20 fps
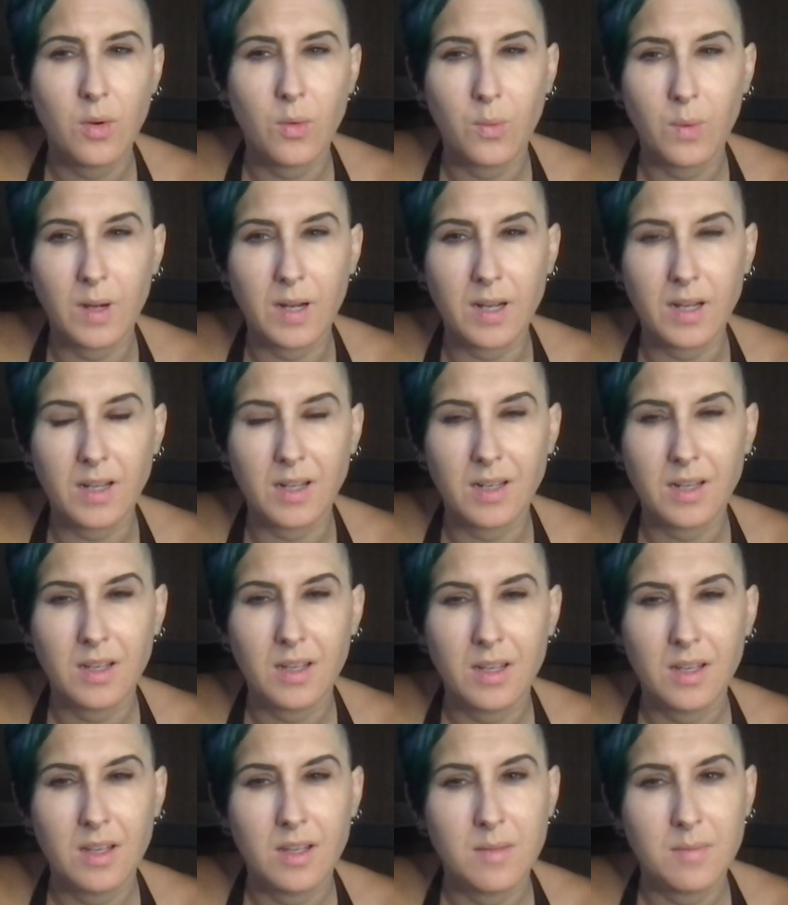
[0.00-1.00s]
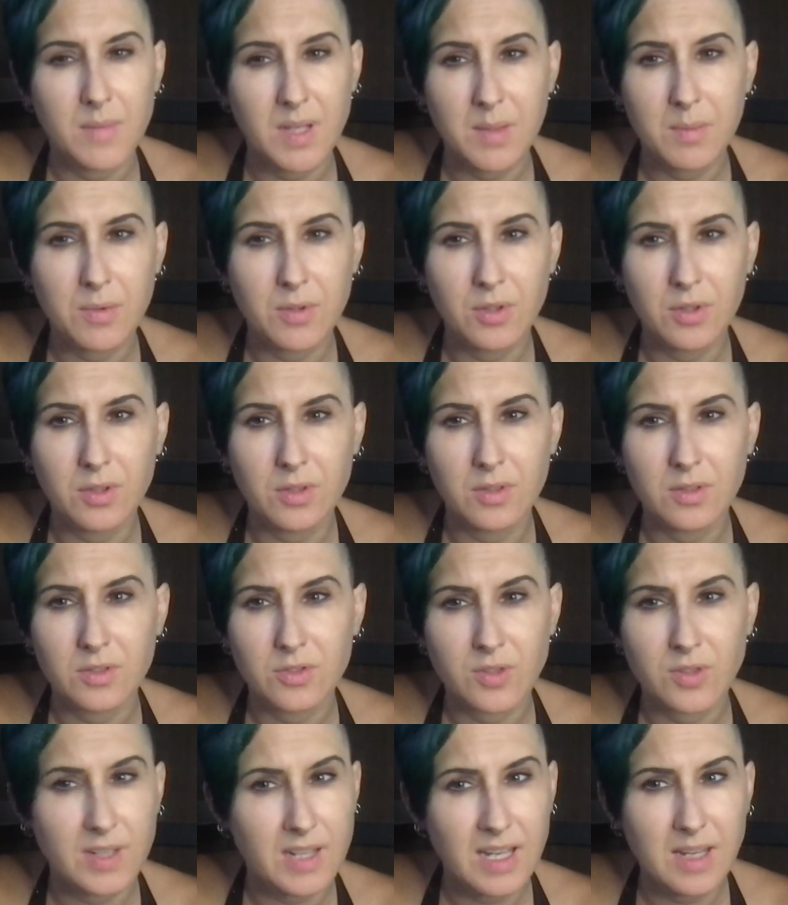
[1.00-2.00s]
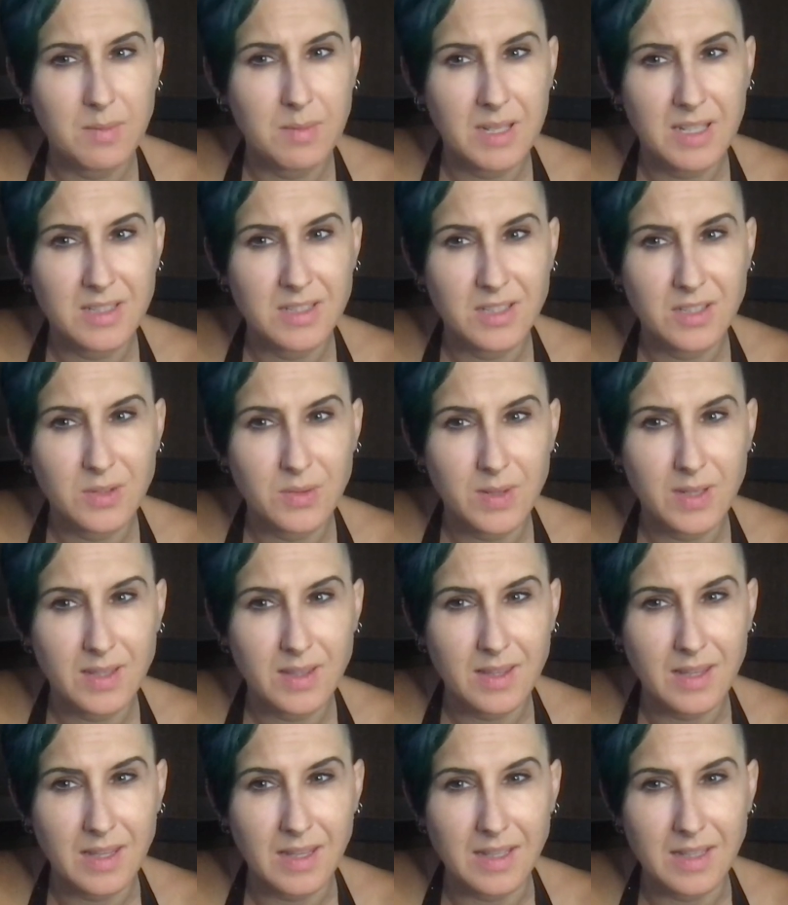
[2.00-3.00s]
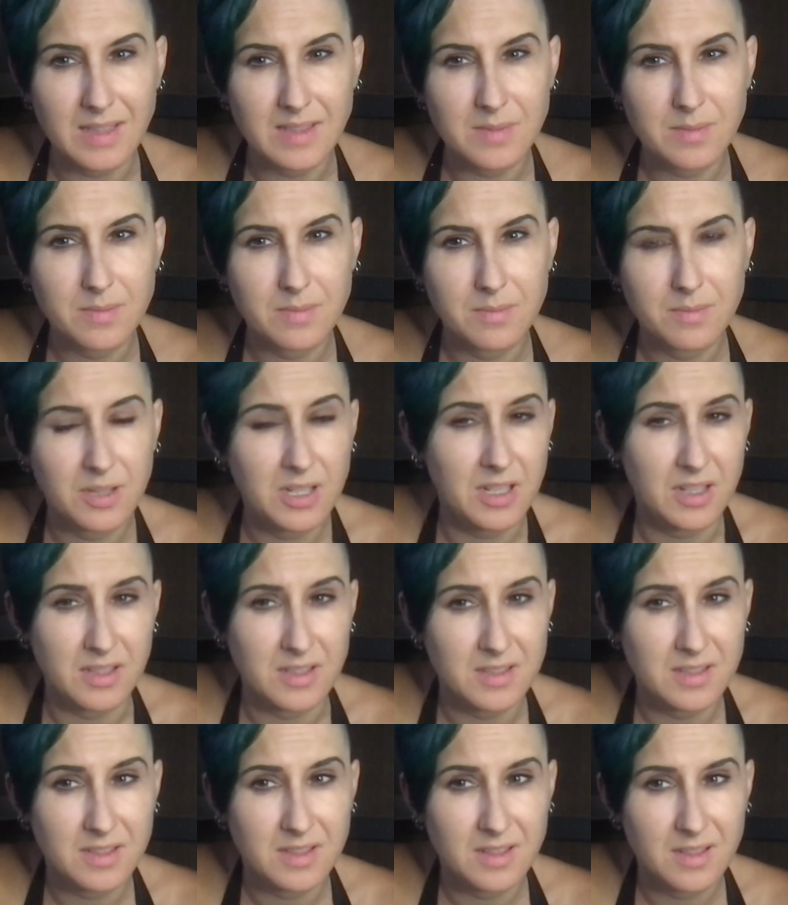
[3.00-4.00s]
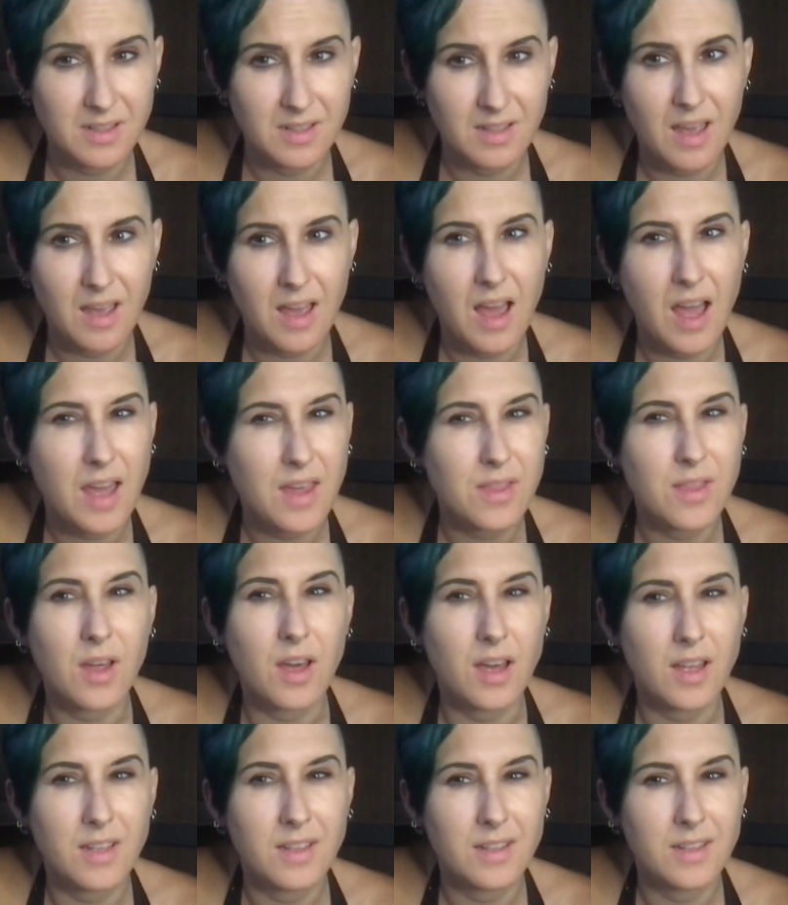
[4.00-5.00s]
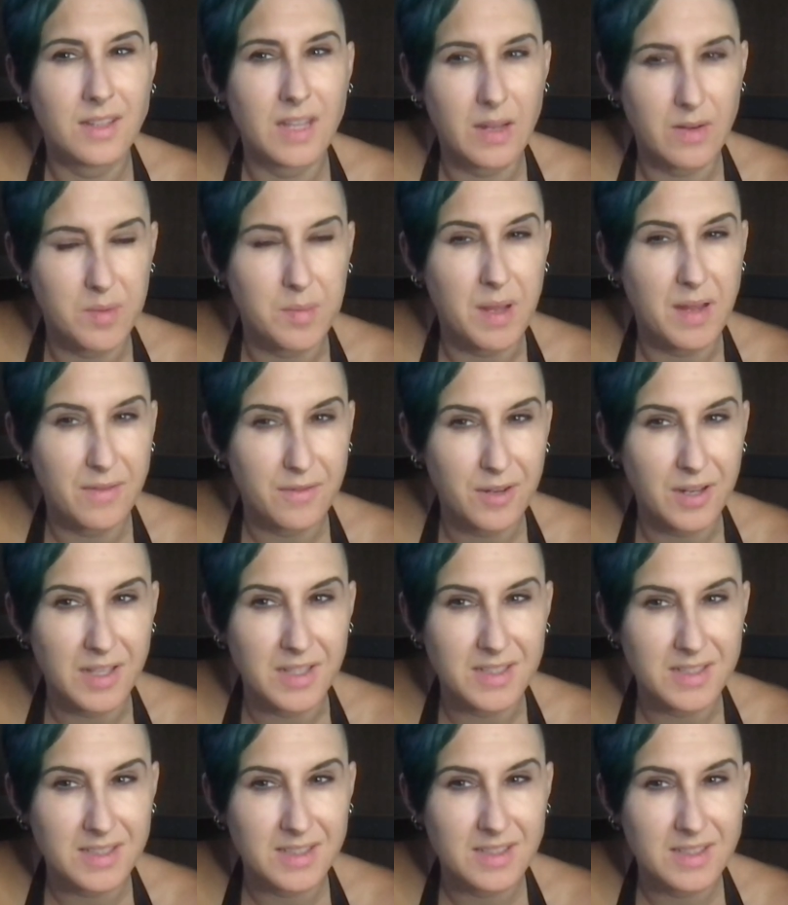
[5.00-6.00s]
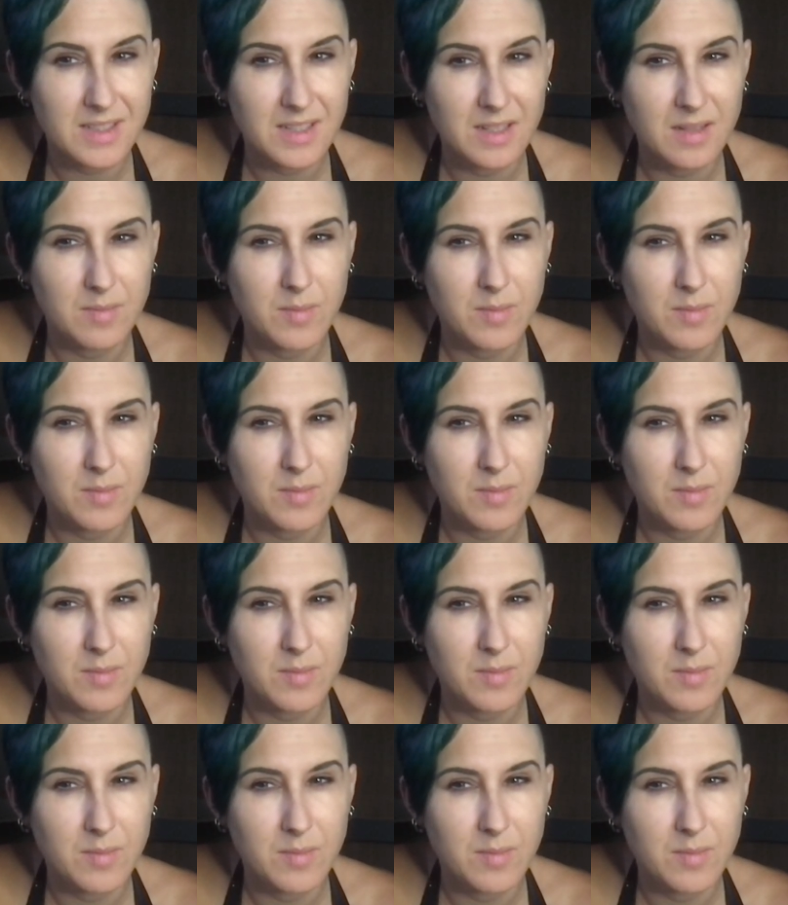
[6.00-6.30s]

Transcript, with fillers: were people tricking me into doing things because I thought they were my friends.